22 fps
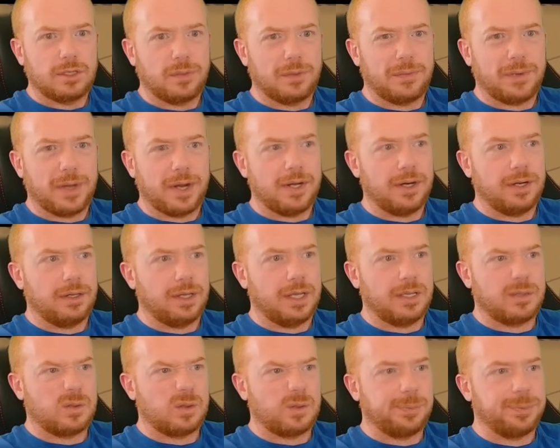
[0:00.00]
So we've got an
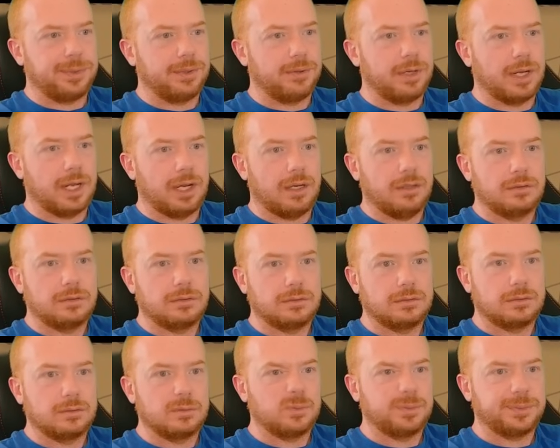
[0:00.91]
alliance with blue
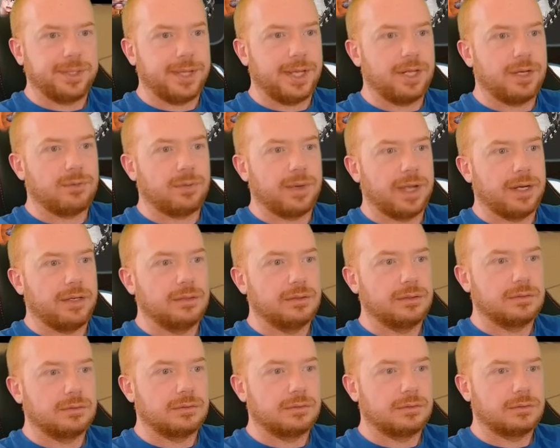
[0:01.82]
now and red.
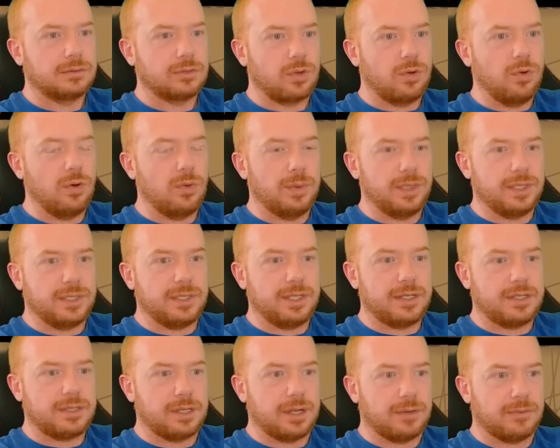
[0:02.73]
Cool, we
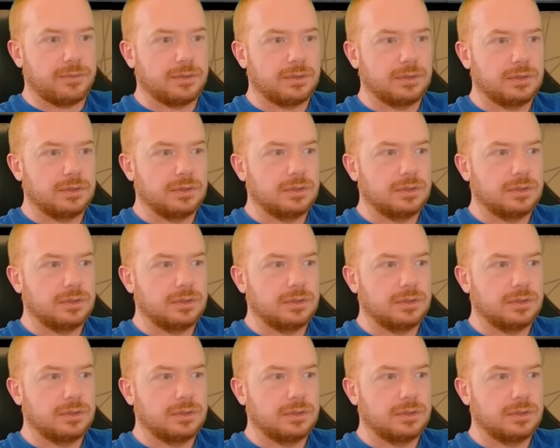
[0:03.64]
see stuff.